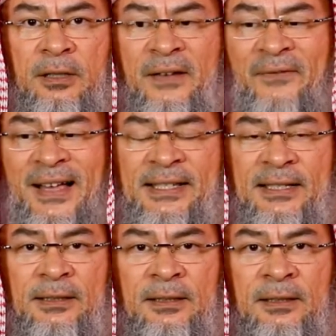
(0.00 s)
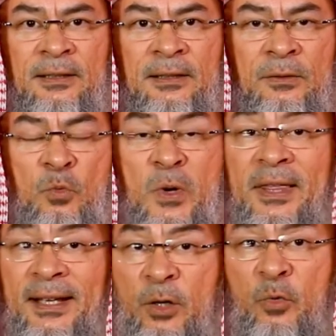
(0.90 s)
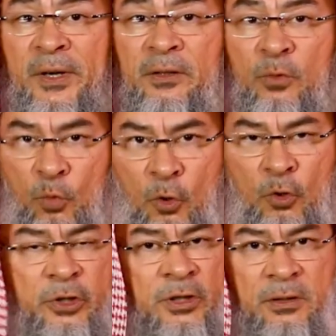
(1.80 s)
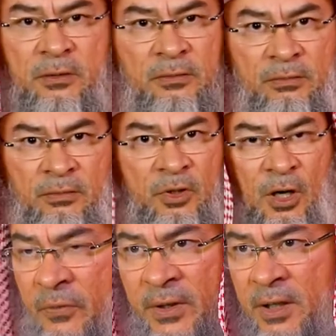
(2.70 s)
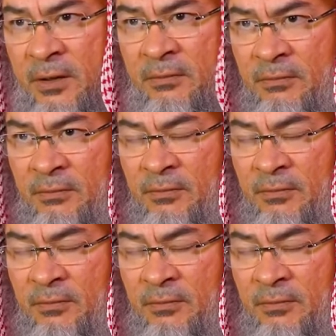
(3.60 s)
a vessel with liquid, water, coffee,